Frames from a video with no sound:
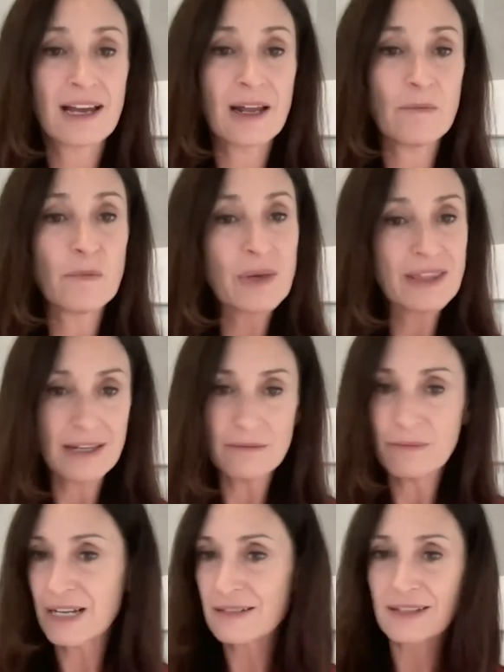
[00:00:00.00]
um, within
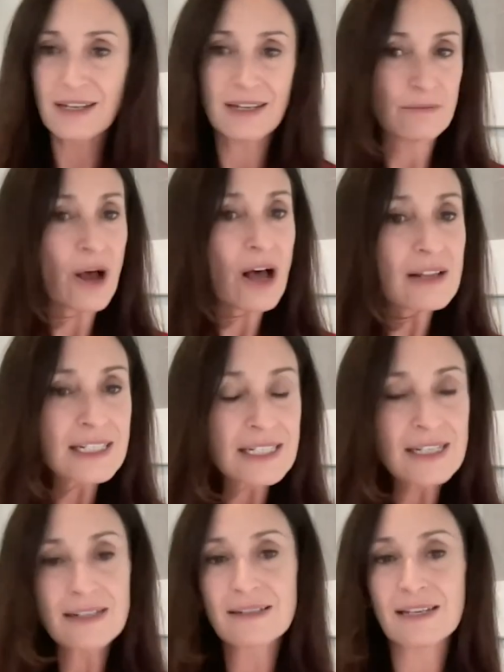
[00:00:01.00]
Mexican
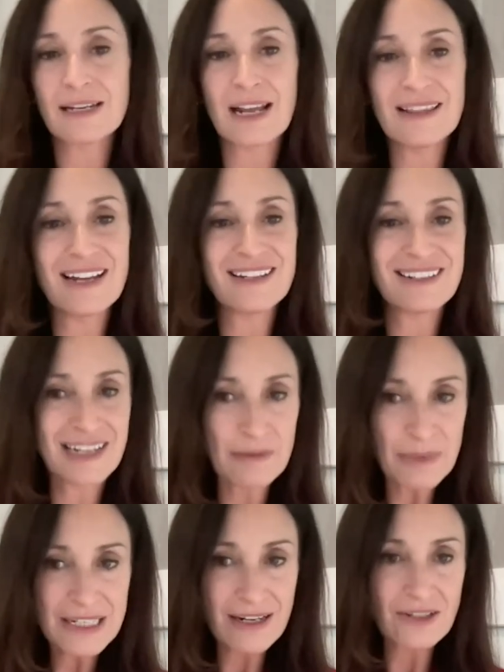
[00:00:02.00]
politics and, and that can
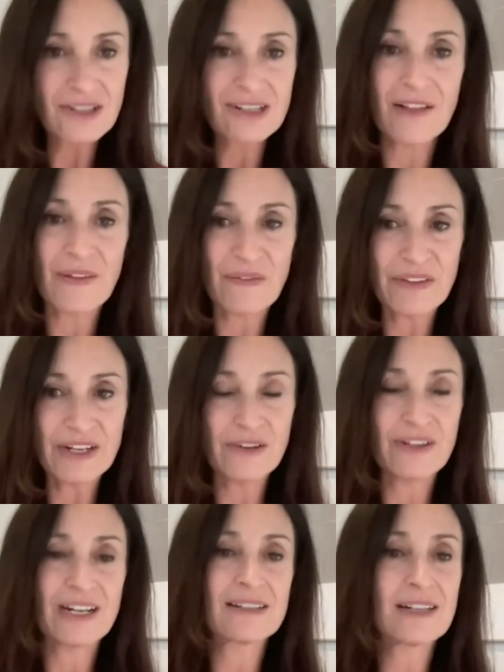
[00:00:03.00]
be touched on that, you know,
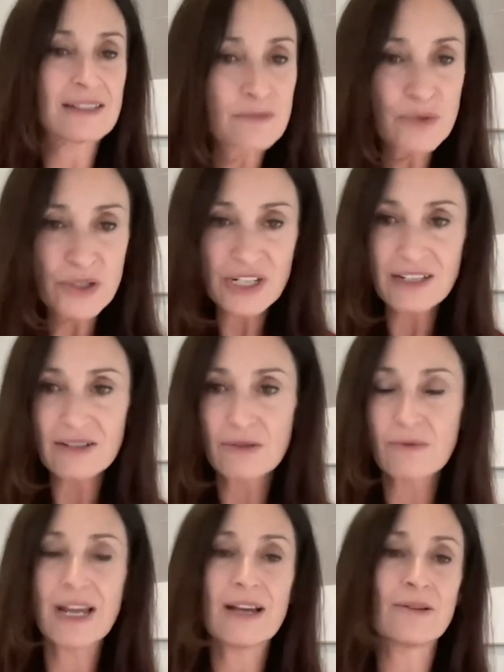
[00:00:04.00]
the United States is pushing us
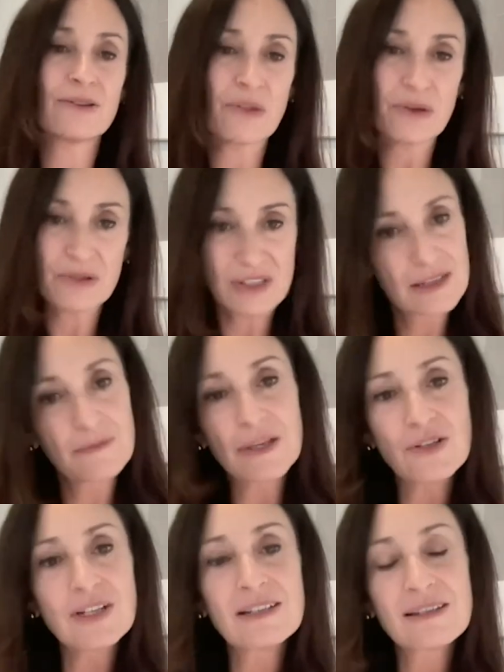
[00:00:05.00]
around or there's
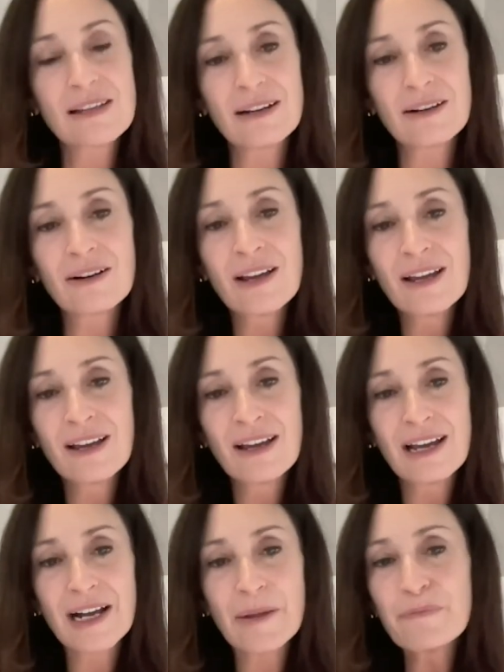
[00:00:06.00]
suspicions there.
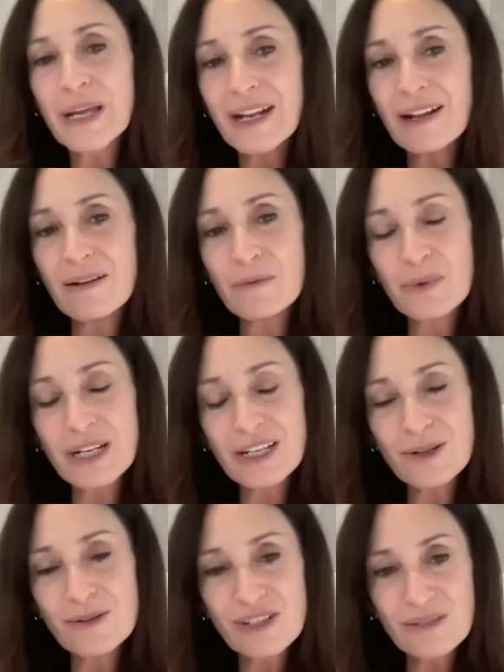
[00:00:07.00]
Um, but when
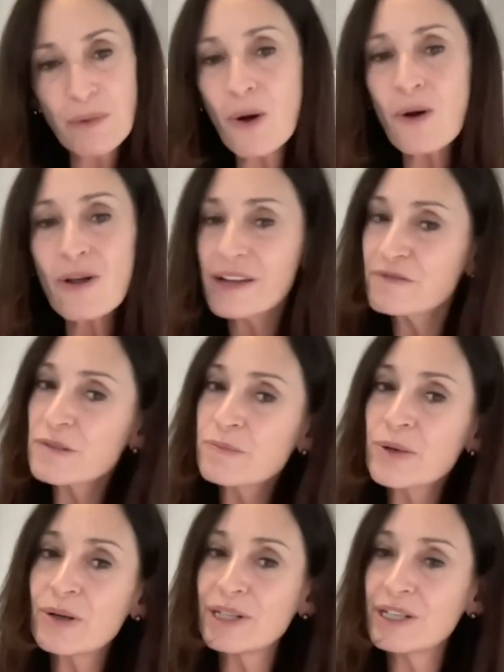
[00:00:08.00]
you poll after
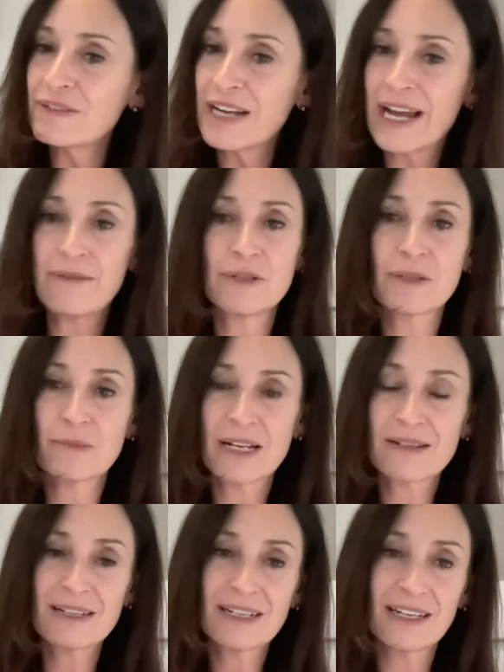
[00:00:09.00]
poll of an average
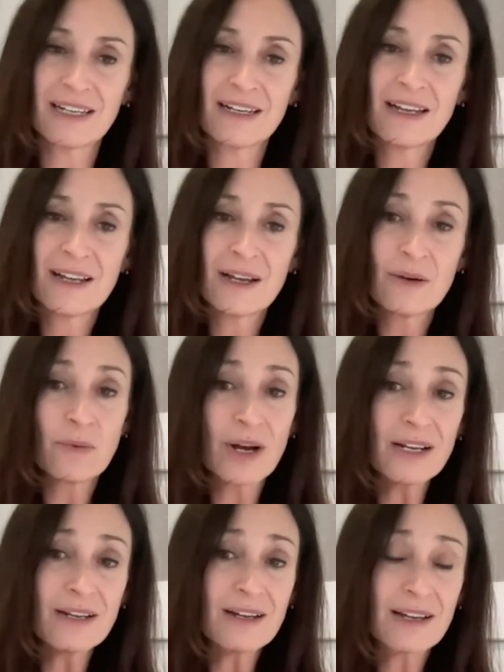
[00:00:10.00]
Mexican,
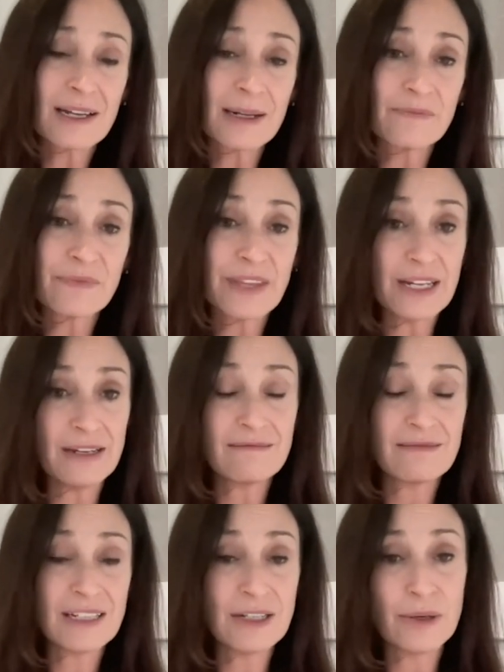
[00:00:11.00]
one, um, they,
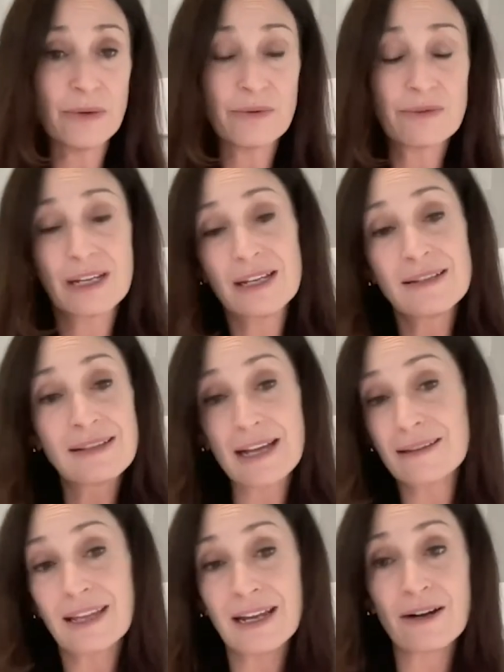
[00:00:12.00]
you know, is
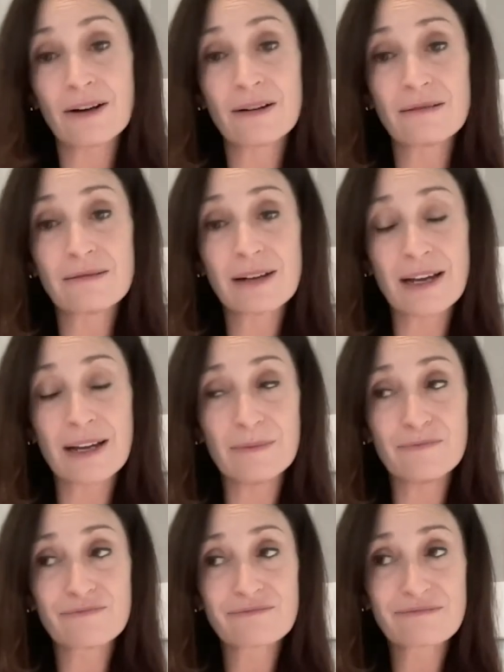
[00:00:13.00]
that they are um,